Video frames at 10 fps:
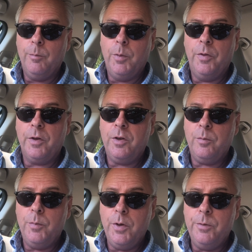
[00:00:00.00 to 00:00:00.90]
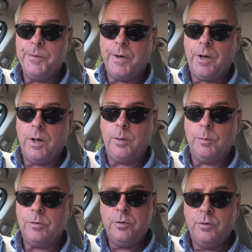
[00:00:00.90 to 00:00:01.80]
but the commute
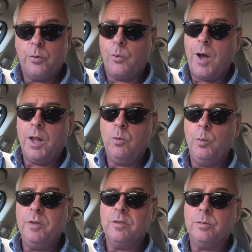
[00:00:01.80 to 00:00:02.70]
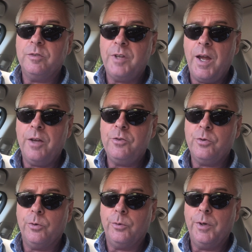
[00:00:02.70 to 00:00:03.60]
times to Raleigh will be
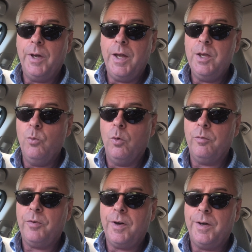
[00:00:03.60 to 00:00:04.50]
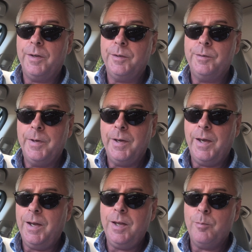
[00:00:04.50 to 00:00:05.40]
substantial and you won't find
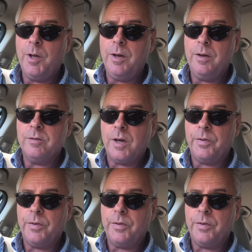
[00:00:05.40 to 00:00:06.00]
any amenities out